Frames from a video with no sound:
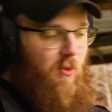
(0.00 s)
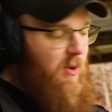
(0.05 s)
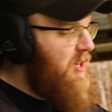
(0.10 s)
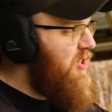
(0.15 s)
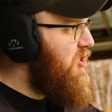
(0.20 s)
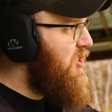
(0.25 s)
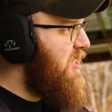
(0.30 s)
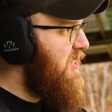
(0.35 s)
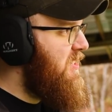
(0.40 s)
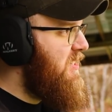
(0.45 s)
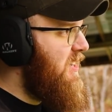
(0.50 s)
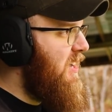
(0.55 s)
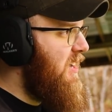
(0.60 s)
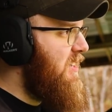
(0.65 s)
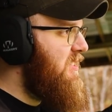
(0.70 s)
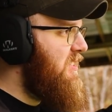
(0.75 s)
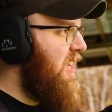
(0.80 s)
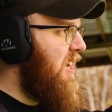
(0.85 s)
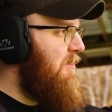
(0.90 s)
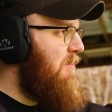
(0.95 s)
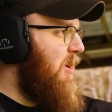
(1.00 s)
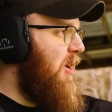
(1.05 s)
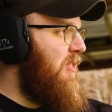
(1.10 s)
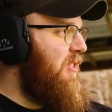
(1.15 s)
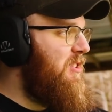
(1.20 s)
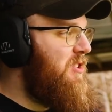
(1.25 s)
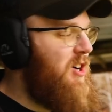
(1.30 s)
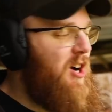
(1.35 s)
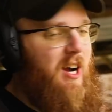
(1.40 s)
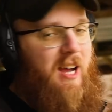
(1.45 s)
which is set up on
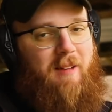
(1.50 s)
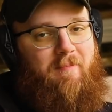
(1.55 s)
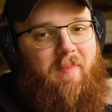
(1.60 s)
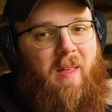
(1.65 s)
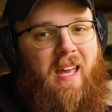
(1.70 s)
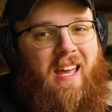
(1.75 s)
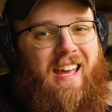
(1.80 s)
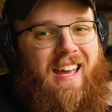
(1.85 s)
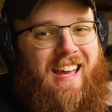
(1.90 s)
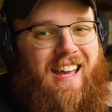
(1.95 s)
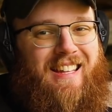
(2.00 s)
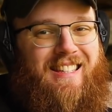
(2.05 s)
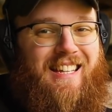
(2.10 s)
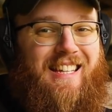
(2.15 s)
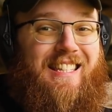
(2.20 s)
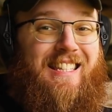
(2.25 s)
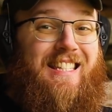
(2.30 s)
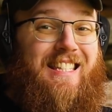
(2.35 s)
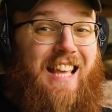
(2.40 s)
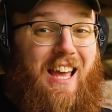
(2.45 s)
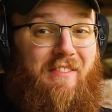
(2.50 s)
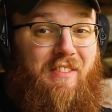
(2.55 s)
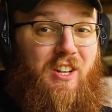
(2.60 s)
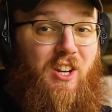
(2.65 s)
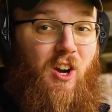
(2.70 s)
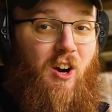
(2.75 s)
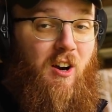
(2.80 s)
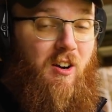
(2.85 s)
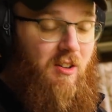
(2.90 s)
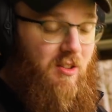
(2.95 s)
the target. It's at 7
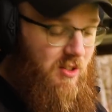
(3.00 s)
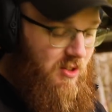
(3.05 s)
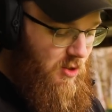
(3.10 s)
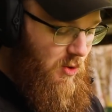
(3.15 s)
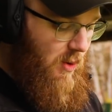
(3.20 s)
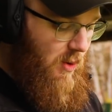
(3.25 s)
yards,